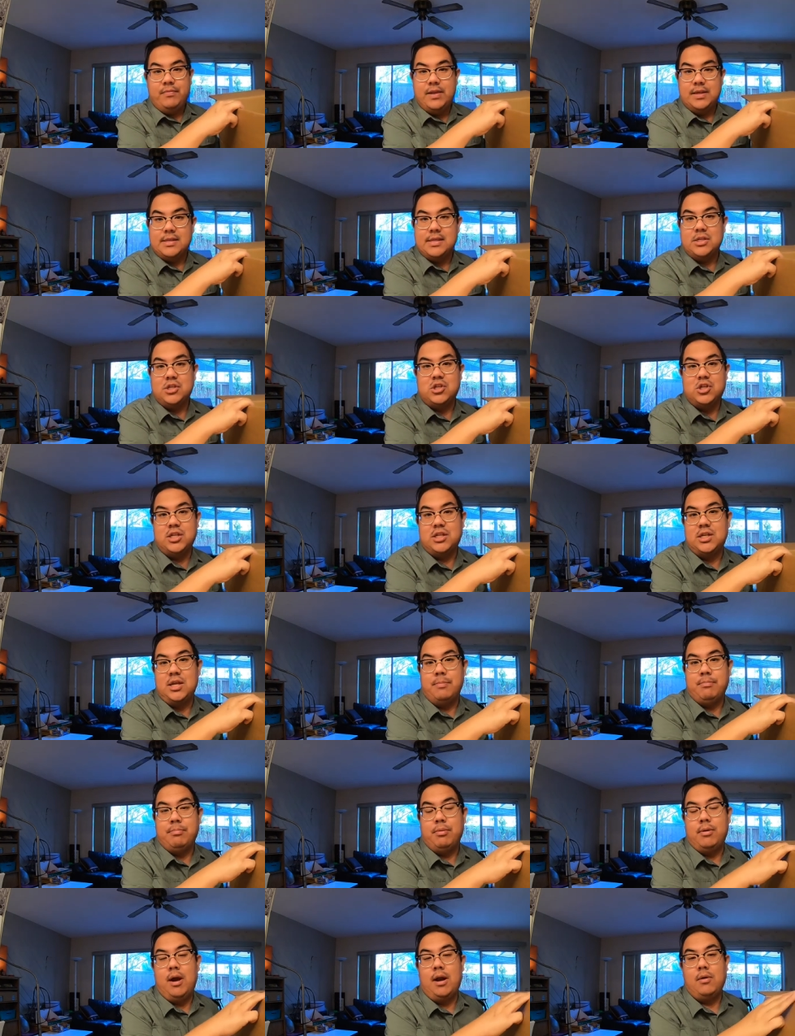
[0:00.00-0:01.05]
This is just a
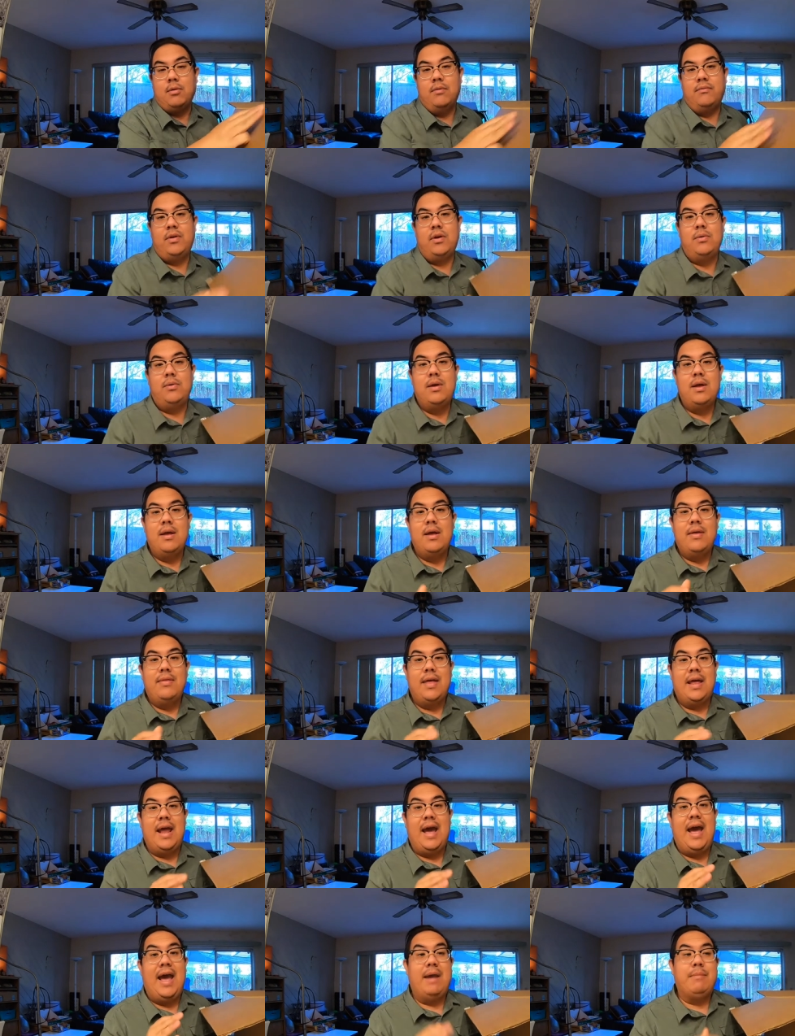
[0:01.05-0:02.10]
product review
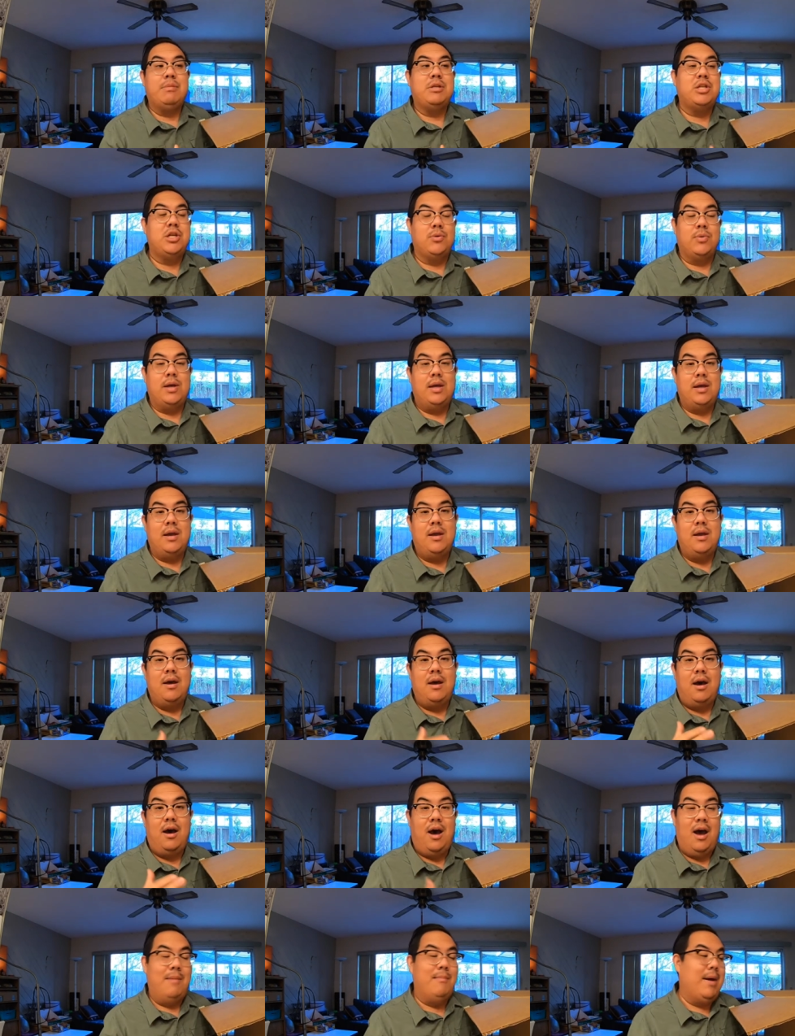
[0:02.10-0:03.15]
that I'm doing
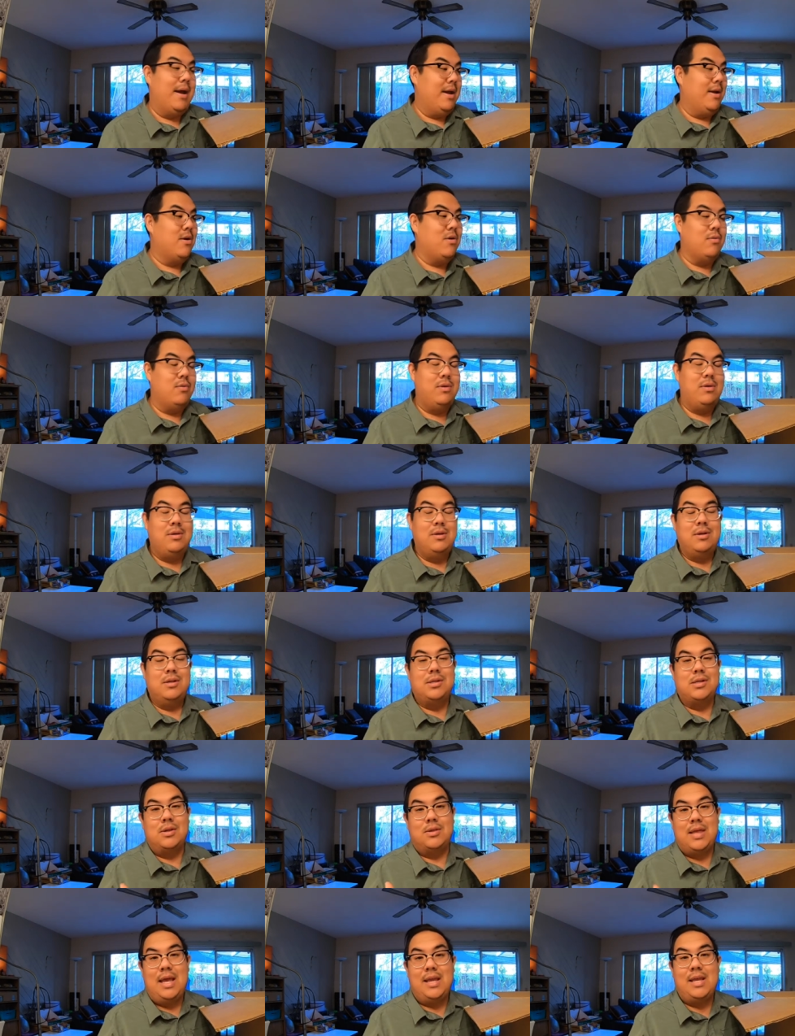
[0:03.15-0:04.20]
on my own.
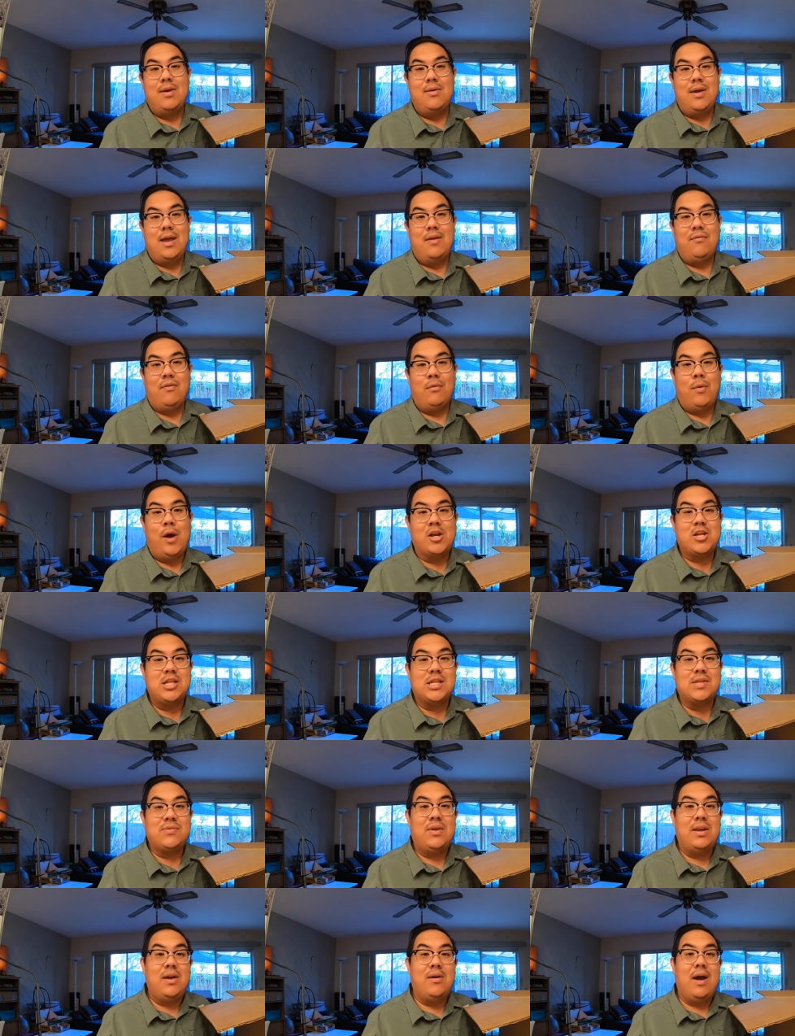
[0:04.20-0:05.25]
So thank you again for watching
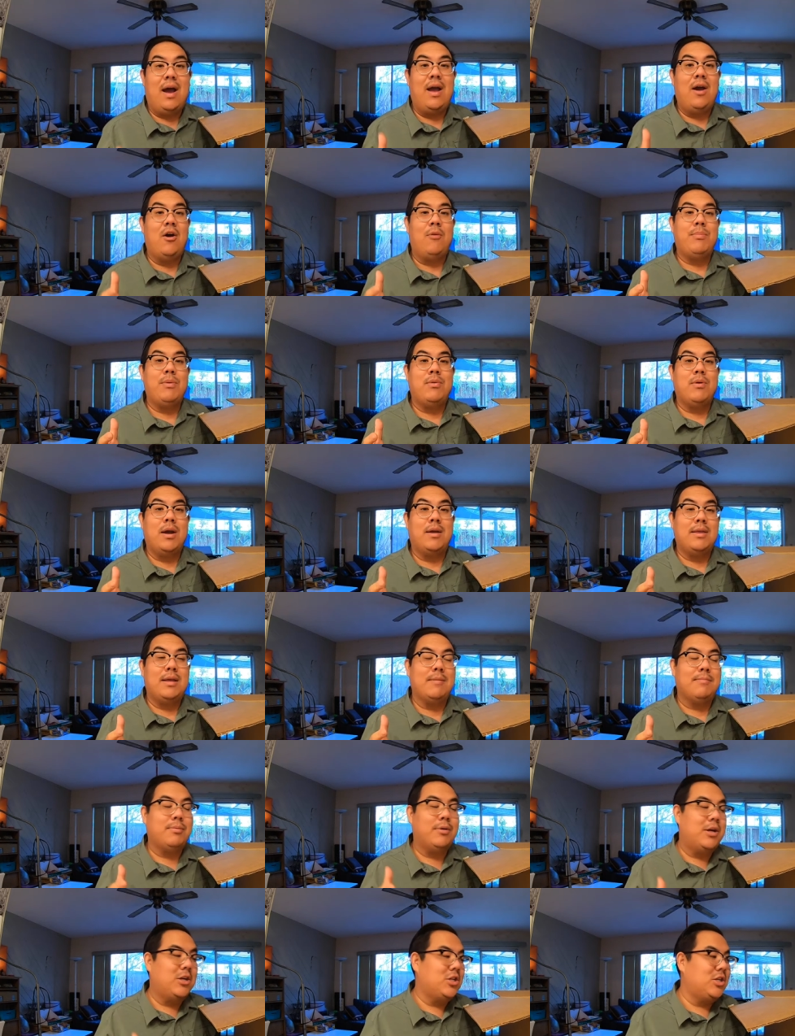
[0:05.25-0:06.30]
this video. I hope you greatly
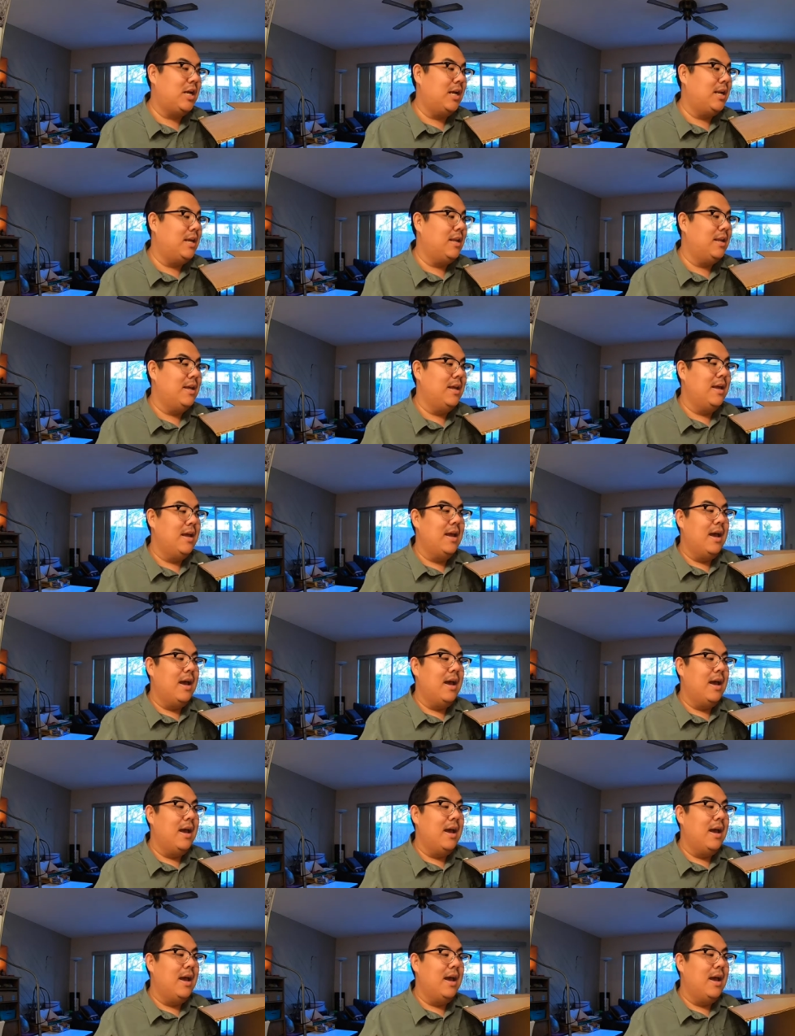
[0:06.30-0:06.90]
appreciate it.